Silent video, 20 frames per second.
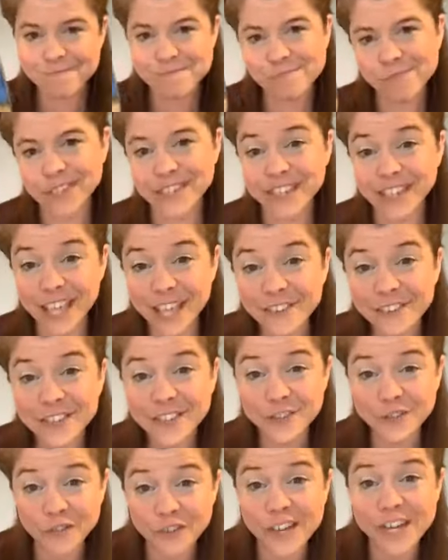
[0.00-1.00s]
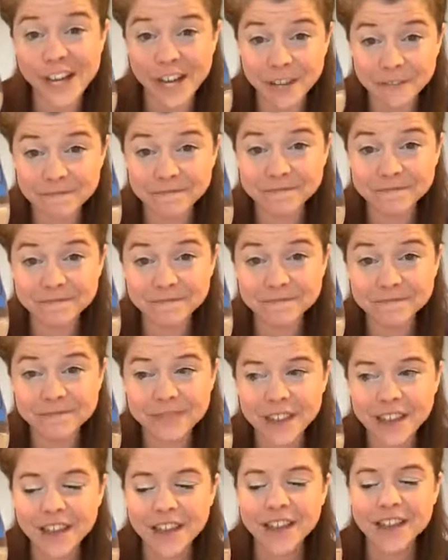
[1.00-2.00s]
but to give us freedom,
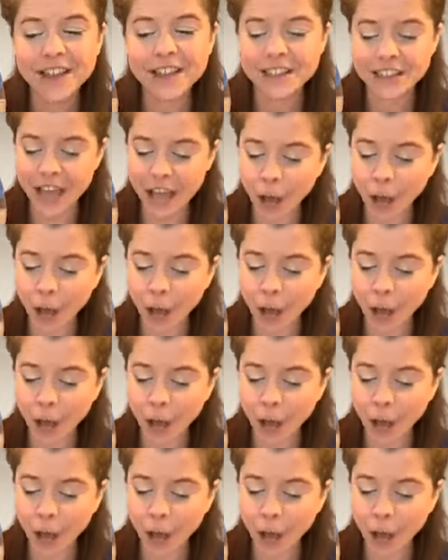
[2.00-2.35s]
to